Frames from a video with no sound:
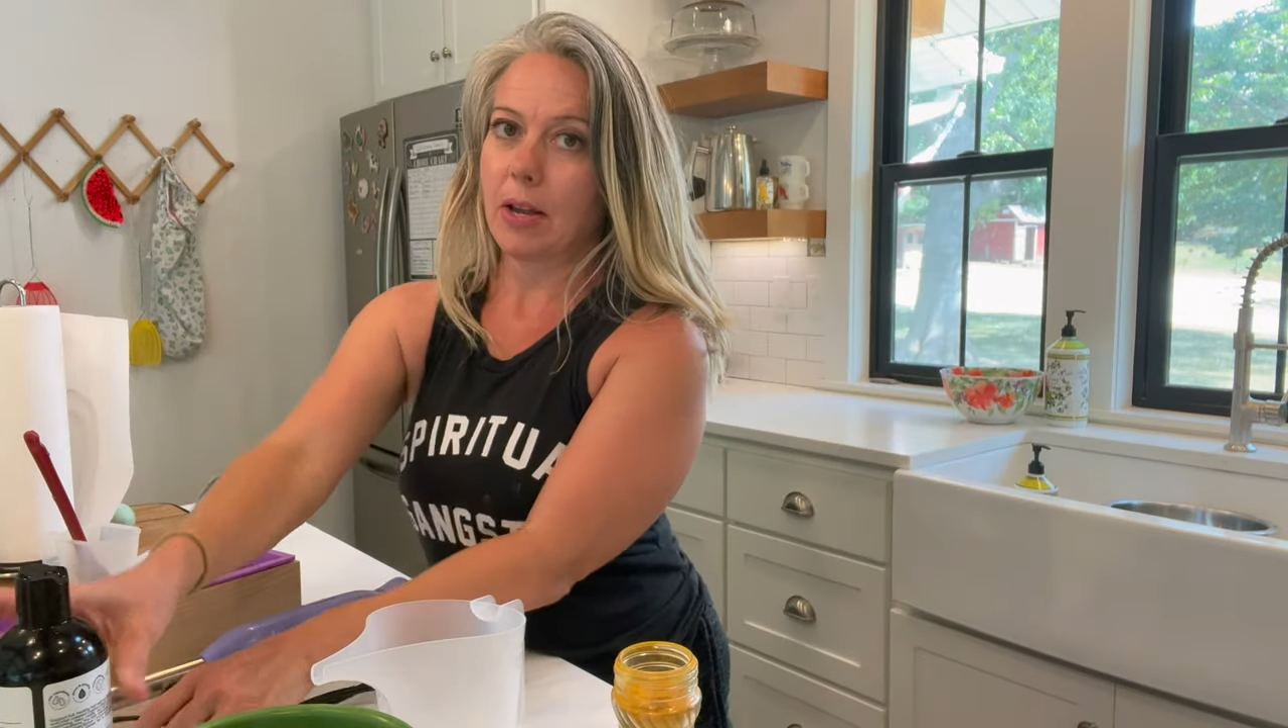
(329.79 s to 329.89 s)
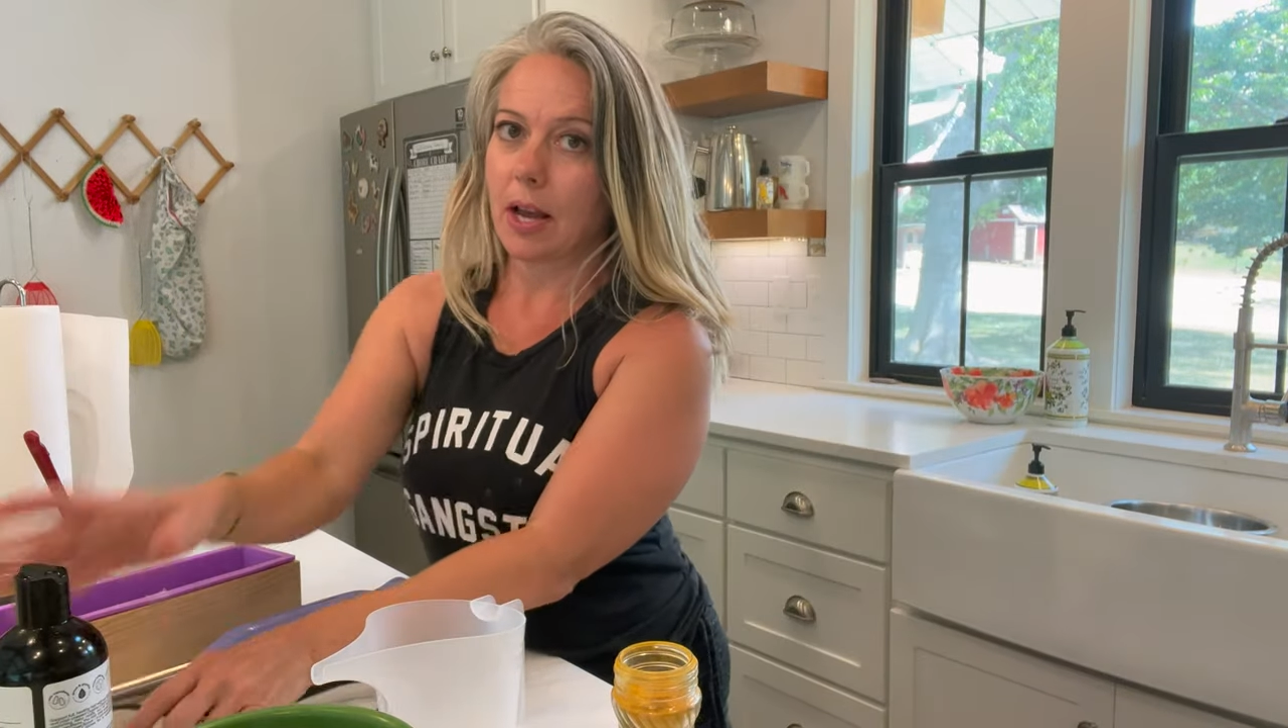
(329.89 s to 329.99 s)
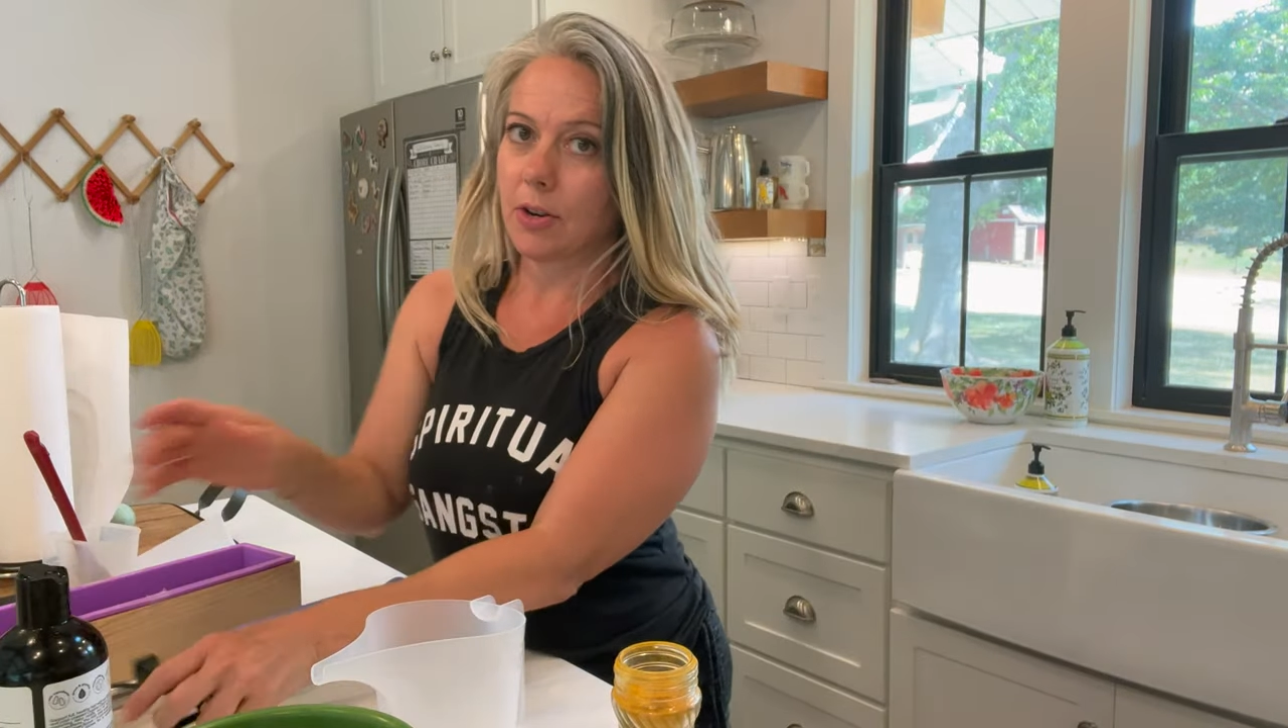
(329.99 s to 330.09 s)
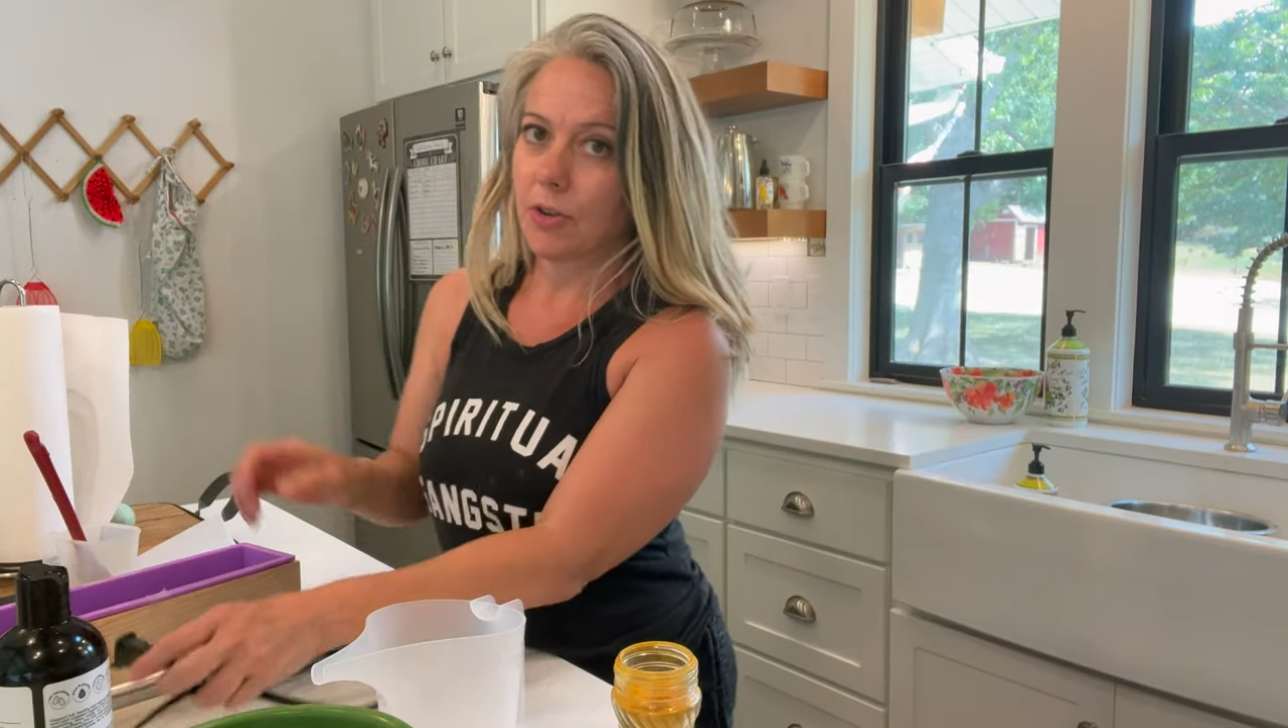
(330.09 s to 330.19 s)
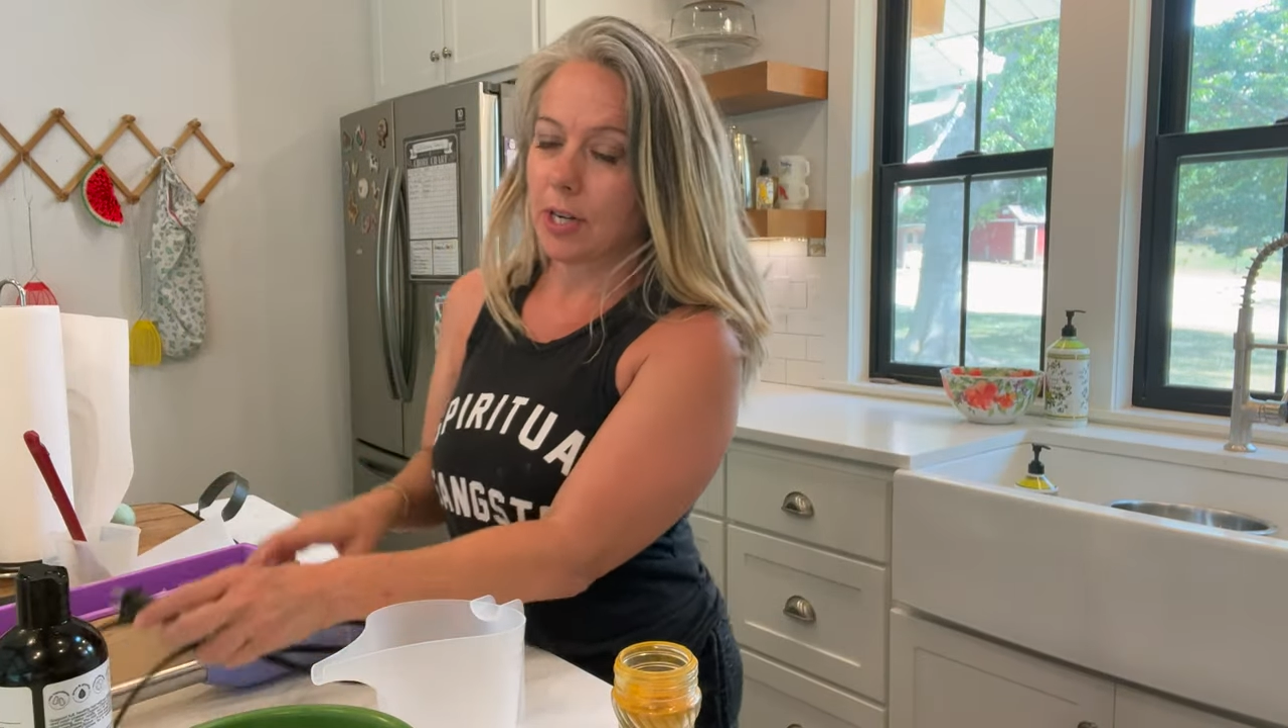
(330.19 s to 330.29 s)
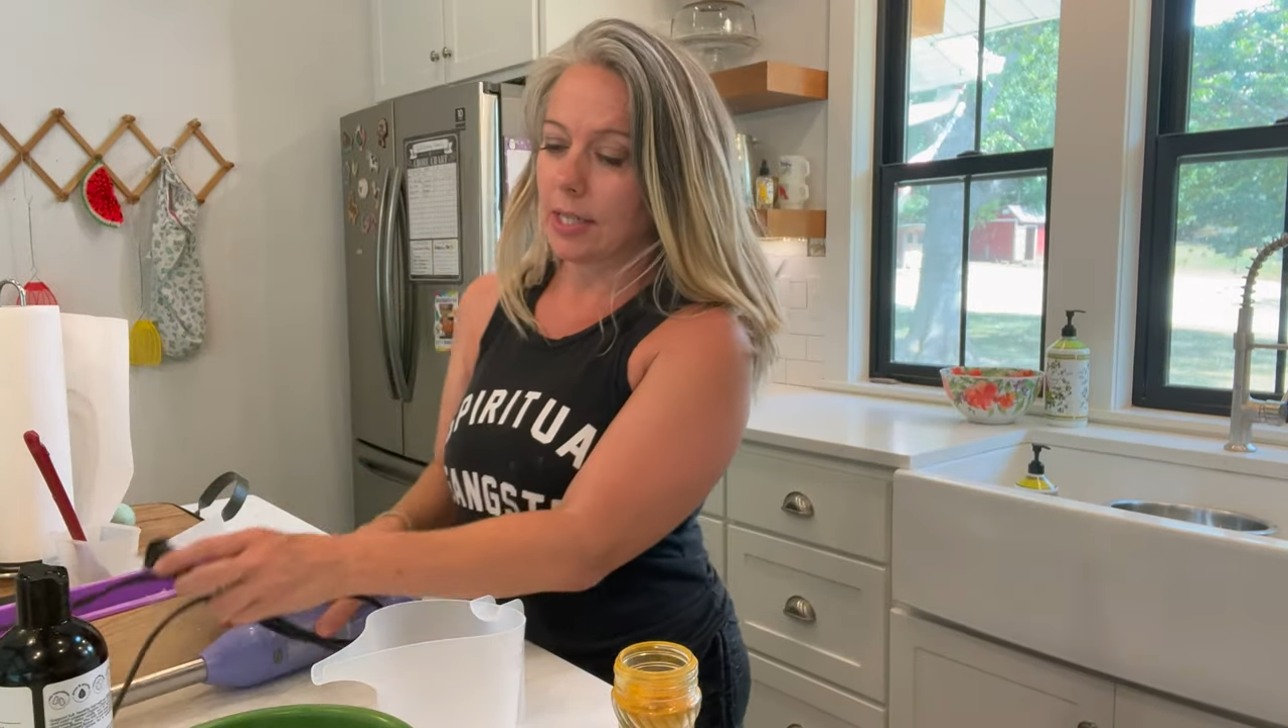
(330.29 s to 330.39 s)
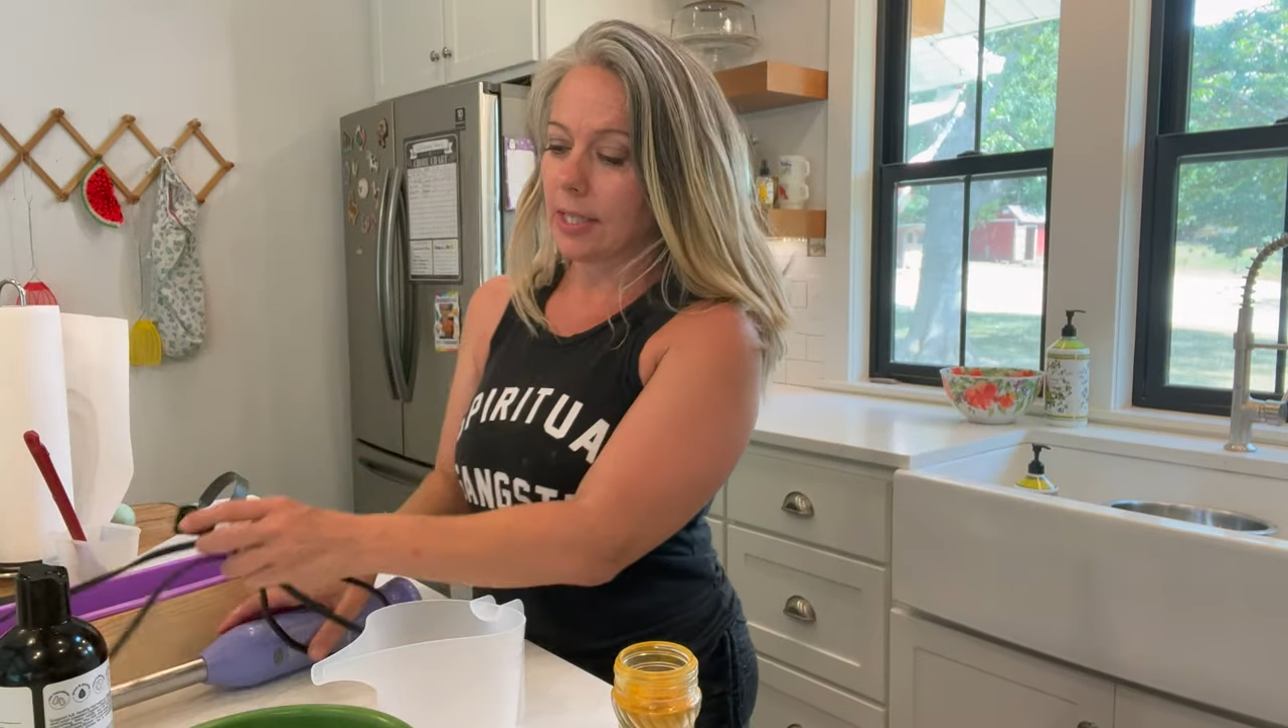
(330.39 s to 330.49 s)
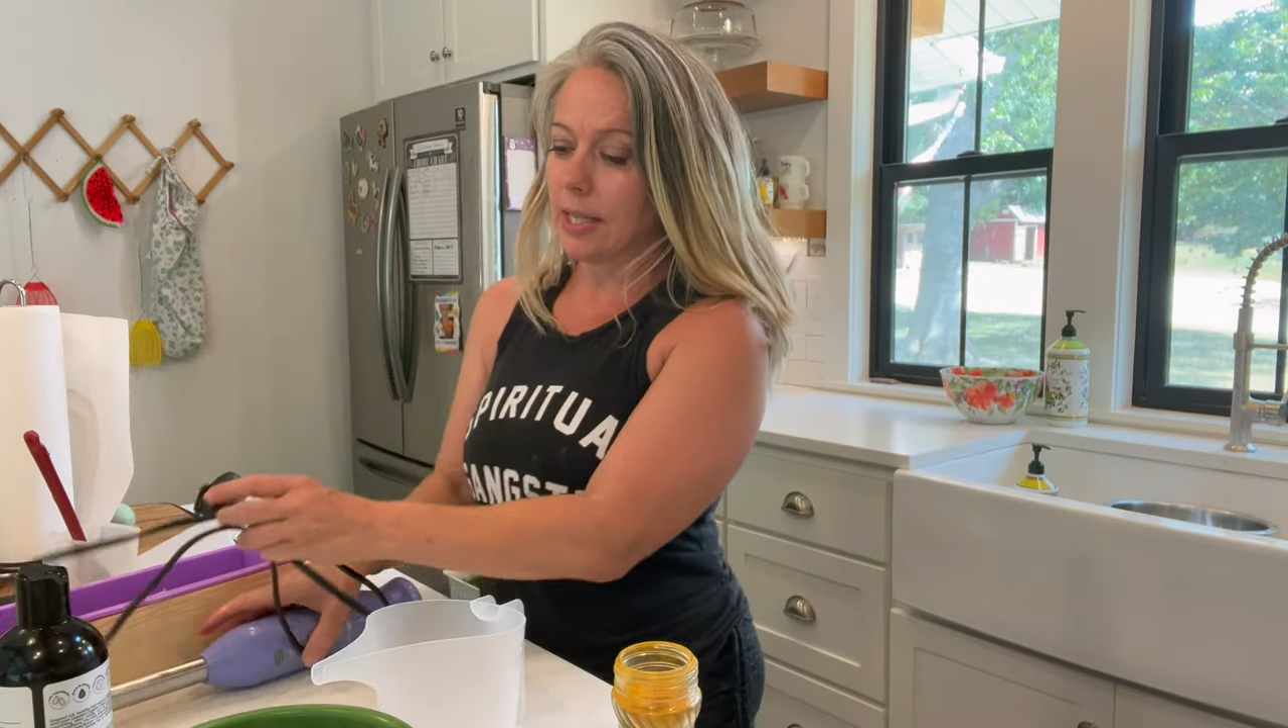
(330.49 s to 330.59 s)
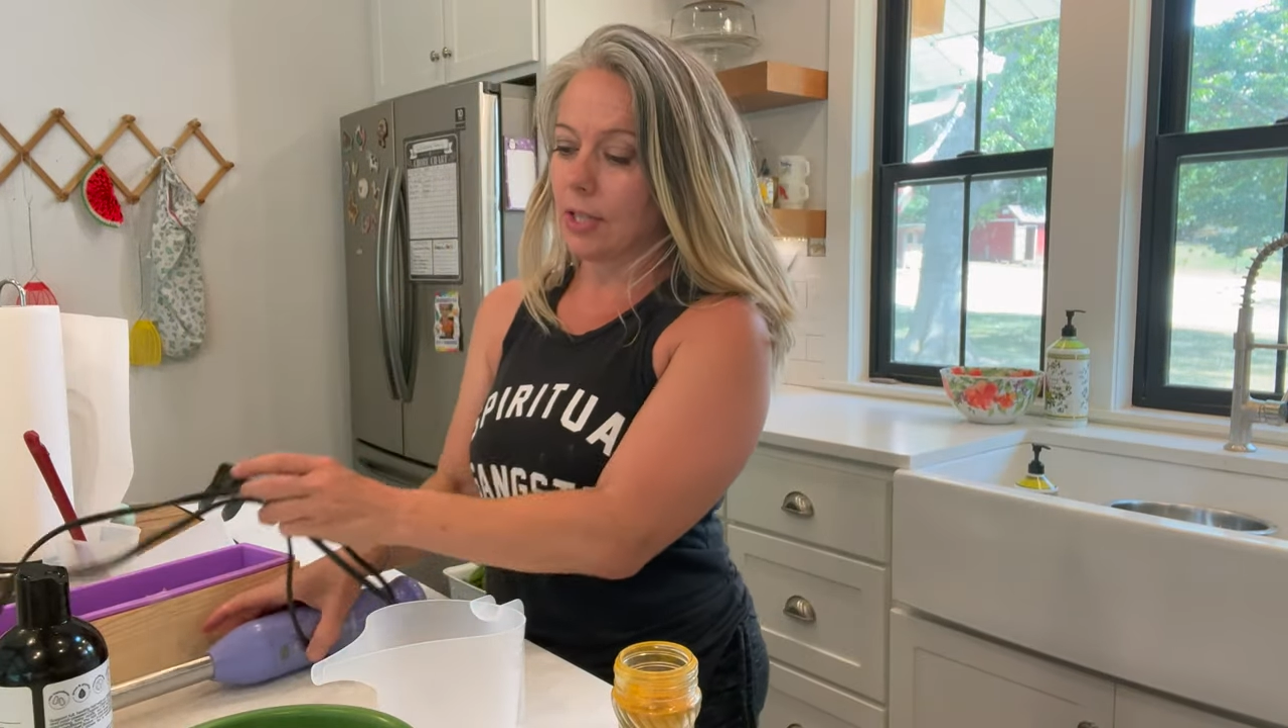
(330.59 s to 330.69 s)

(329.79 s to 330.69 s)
110